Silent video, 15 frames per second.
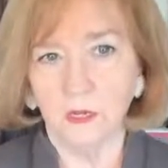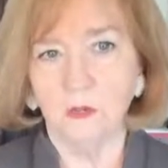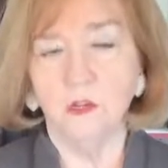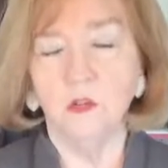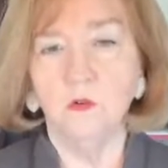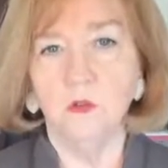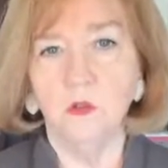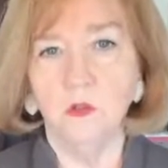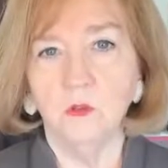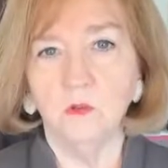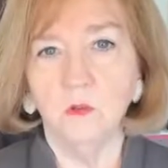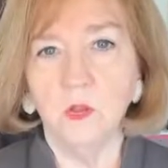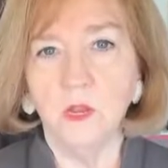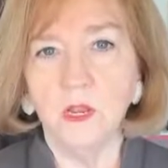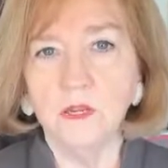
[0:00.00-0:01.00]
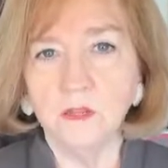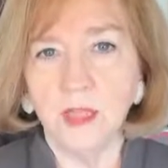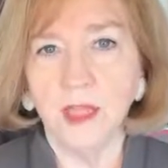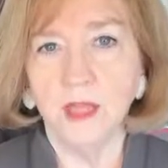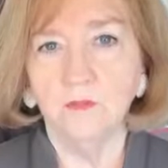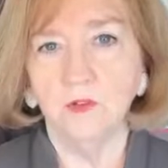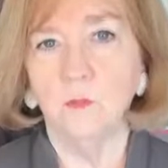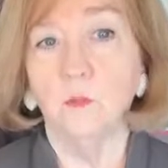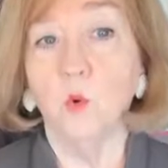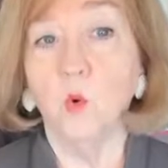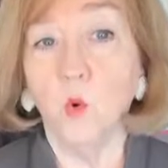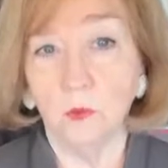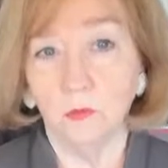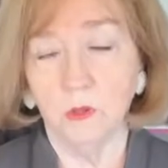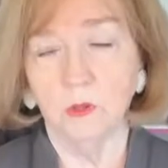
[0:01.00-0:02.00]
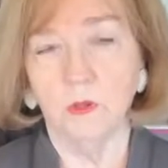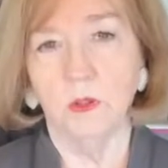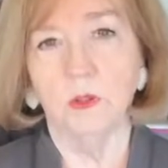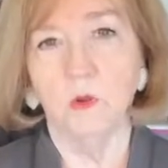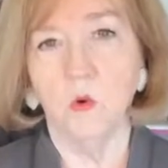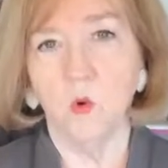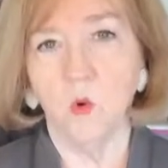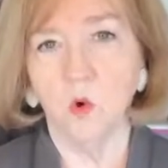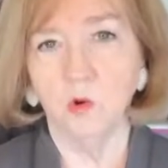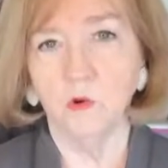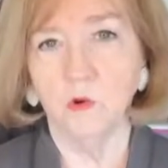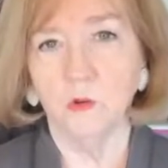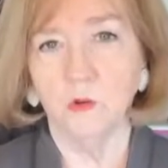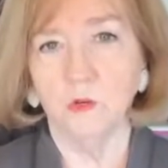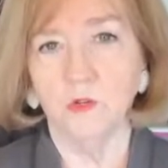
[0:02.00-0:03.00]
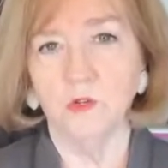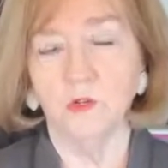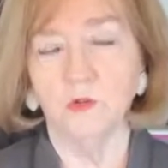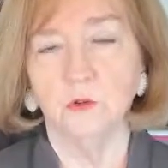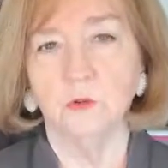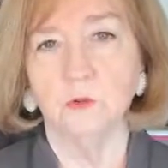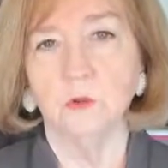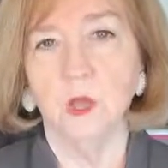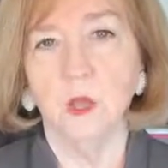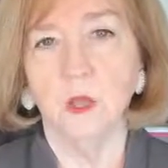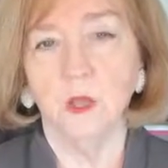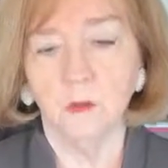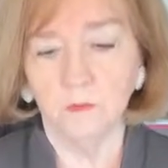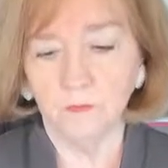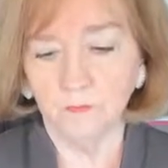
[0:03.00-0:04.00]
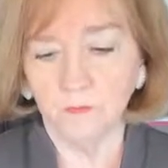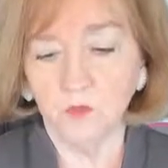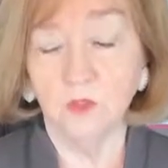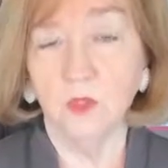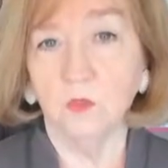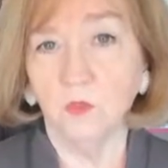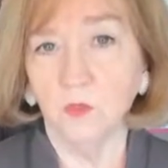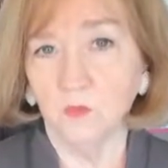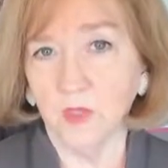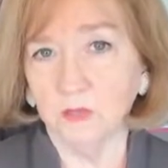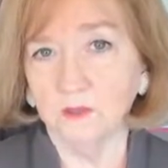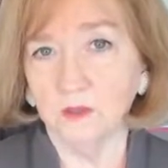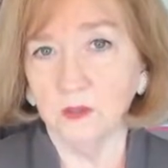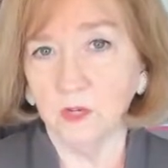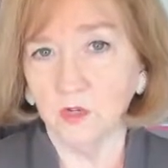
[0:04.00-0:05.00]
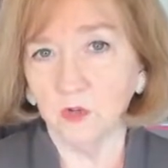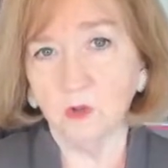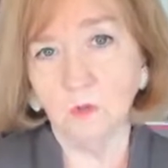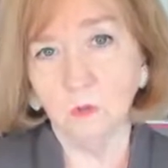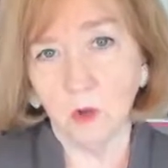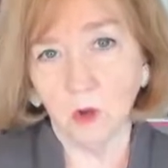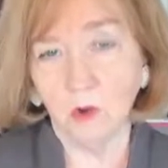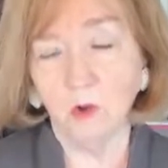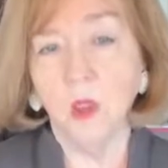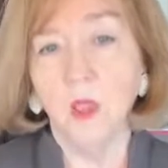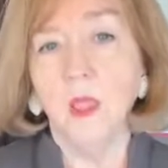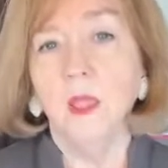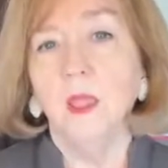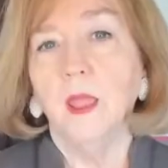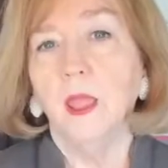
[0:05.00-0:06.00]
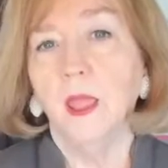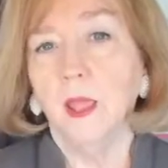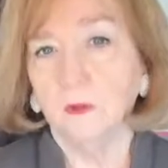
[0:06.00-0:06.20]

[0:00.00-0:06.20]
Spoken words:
You need to have an appointment in order to get the vaccination tomorrow at